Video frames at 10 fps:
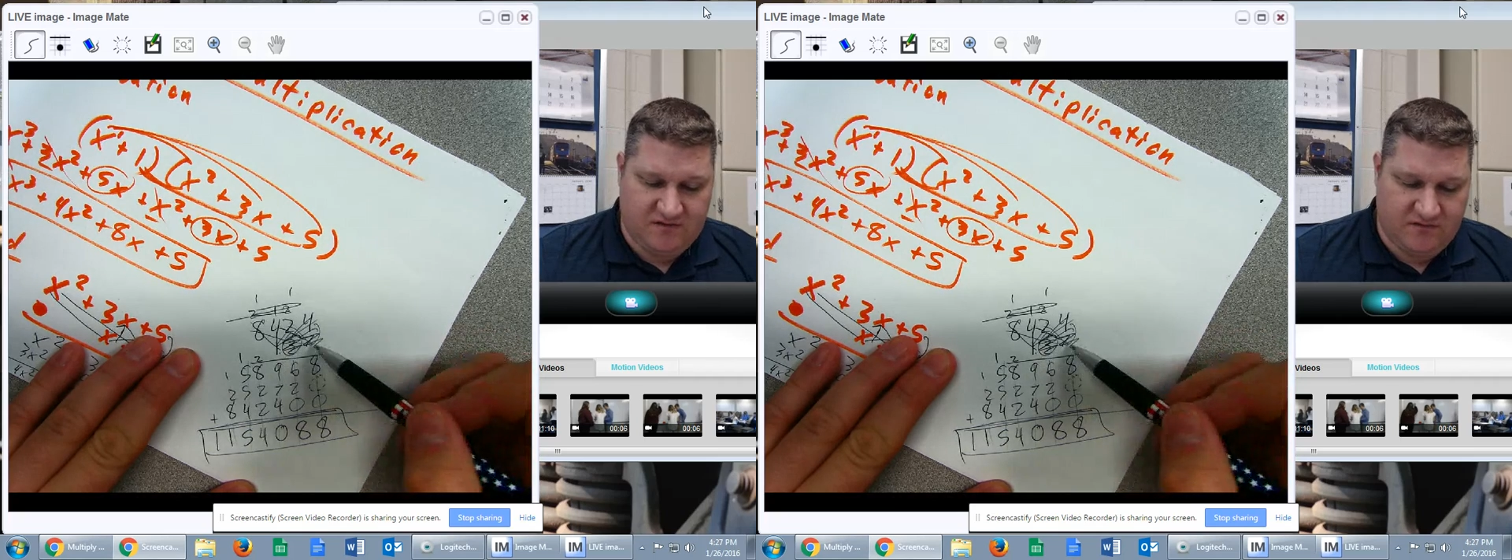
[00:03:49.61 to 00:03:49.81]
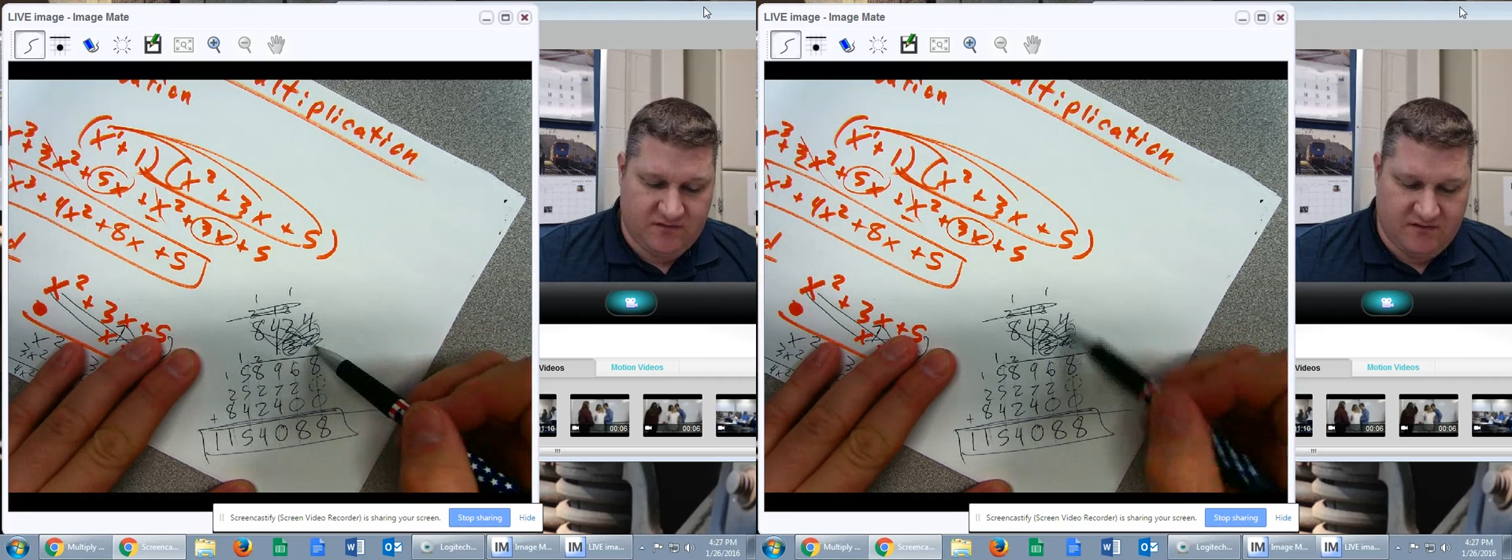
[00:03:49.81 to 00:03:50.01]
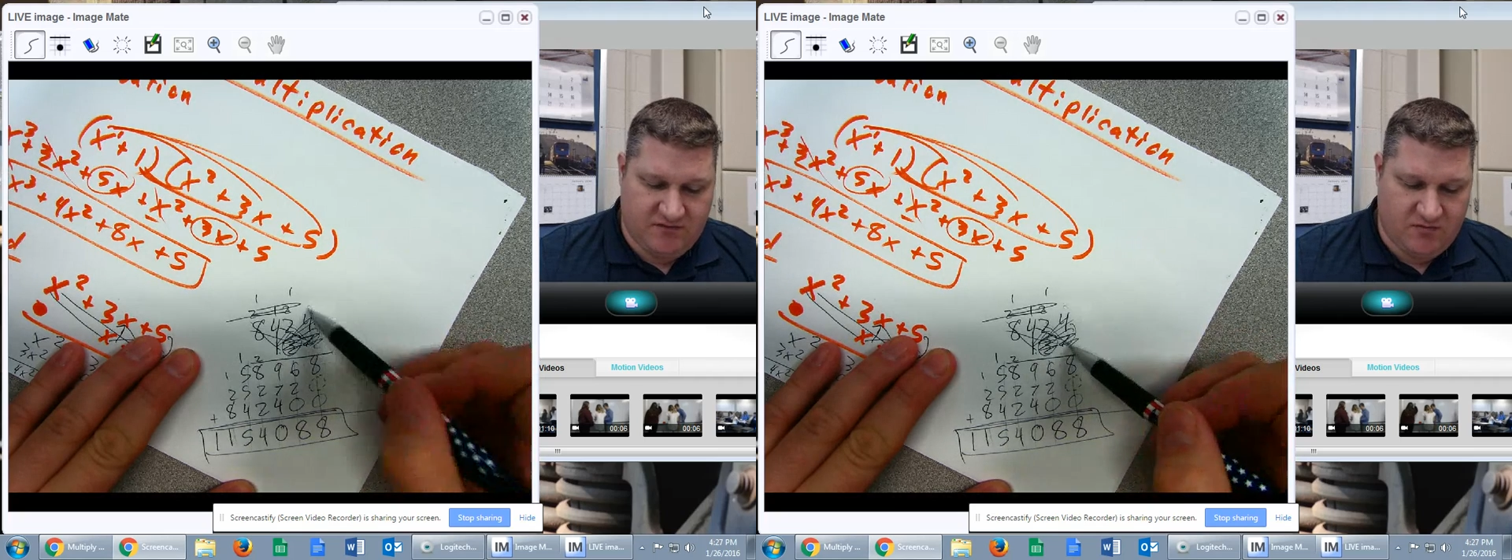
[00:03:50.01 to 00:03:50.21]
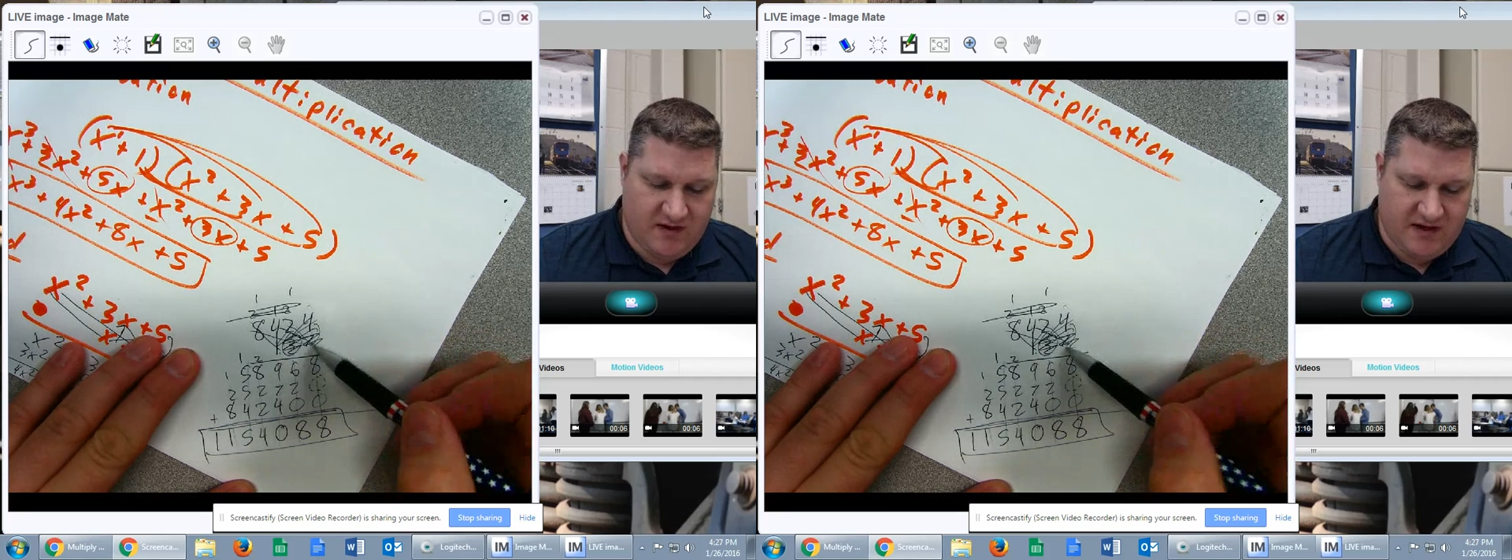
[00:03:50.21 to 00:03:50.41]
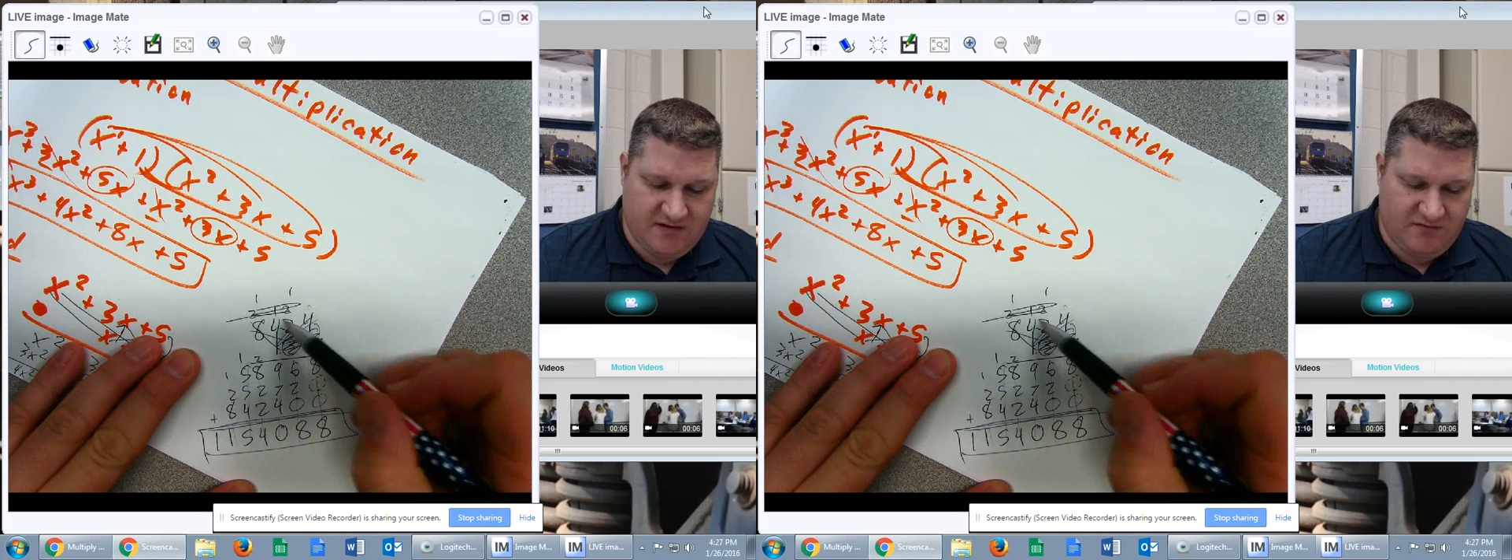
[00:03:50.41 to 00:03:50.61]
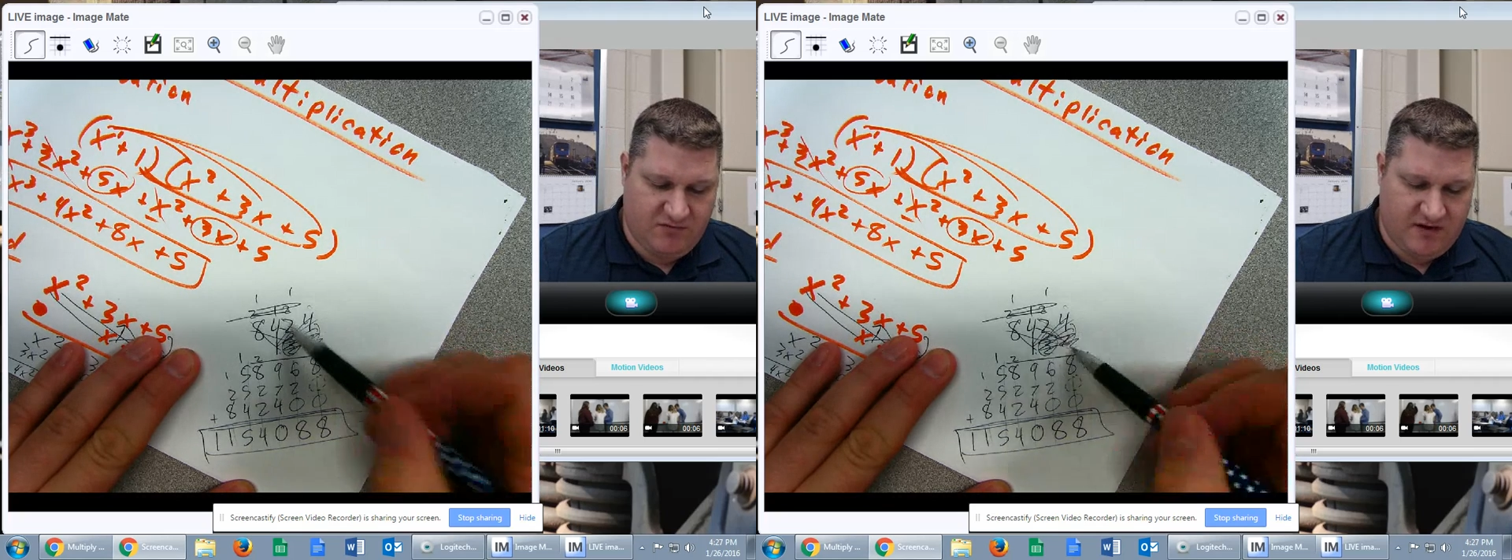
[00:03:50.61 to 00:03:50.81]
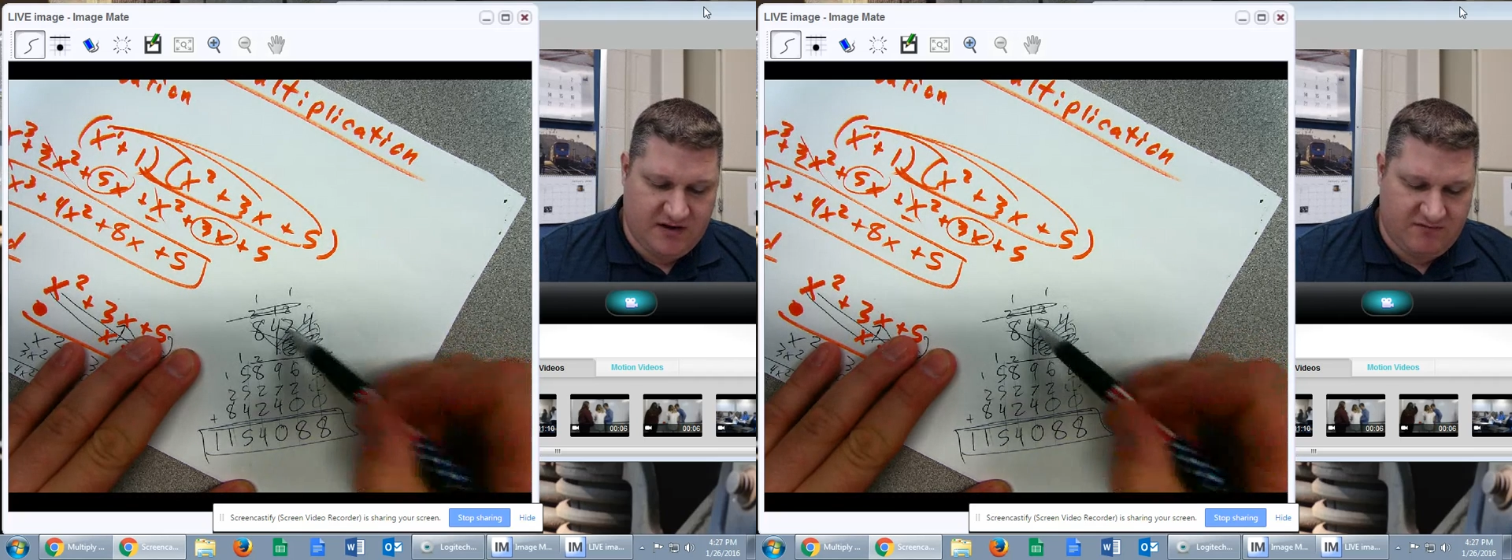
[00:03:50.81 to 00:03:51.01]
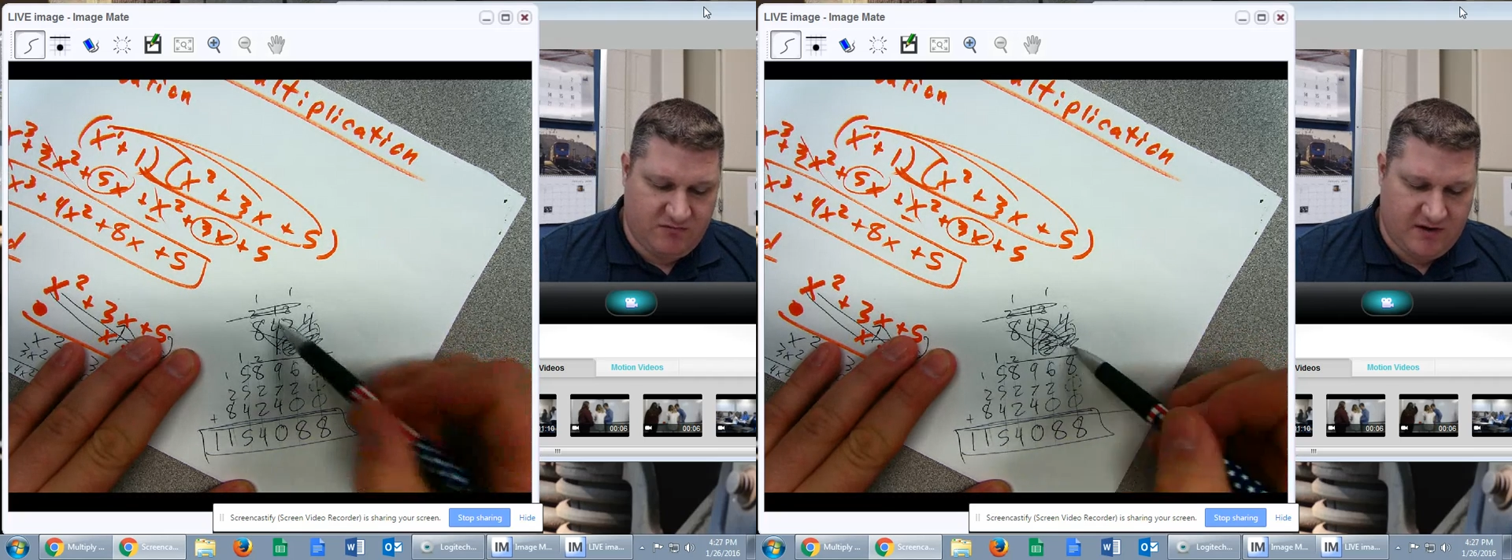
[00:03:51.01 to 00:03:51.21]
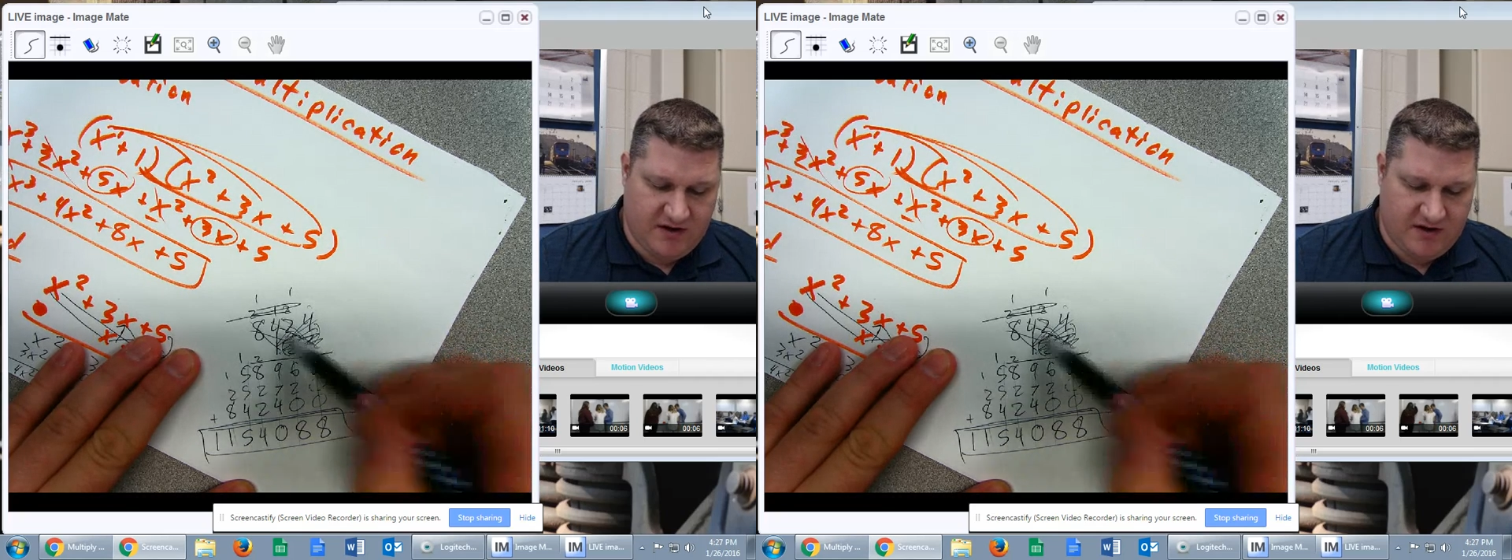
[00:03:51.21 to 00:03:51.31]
of give it away, give it away, give it away,